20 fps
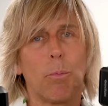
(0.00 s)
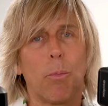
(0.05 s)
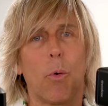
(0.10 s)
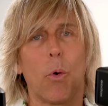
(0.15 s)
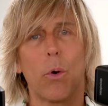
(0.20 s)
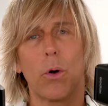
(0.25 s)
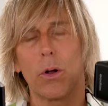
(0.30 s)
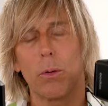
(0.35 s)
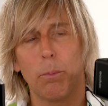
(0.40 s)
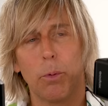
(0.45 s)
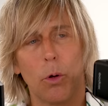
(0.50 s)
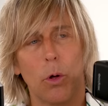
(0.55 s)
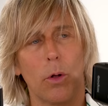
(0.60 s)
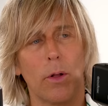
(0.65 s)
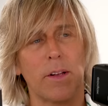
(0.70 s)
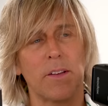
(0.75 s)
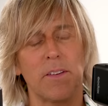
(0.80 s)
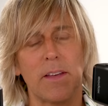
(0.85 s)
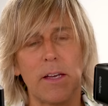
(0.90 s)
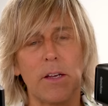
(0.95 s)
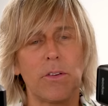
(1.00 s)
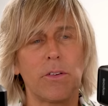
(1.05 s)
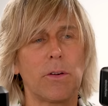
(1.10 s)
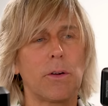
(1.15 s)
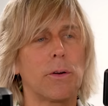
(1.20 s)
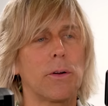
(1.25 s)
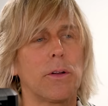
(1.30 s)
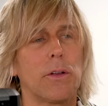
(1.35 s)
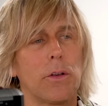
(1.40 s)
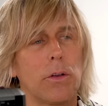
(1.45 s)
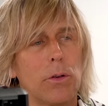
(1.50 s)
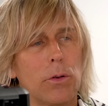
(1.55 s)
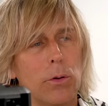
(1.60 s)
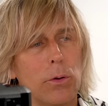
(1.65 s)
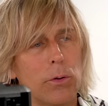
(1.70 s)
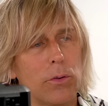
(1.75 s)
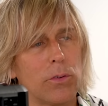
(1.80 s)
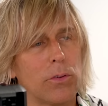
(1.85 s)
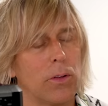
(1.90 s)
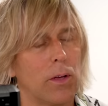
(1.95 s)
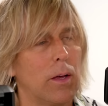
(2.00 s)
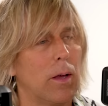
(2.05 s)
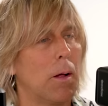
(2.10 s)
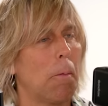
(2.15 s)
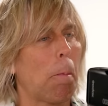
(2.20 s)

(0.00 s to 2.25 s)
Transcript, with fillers: portable, it's easier to use.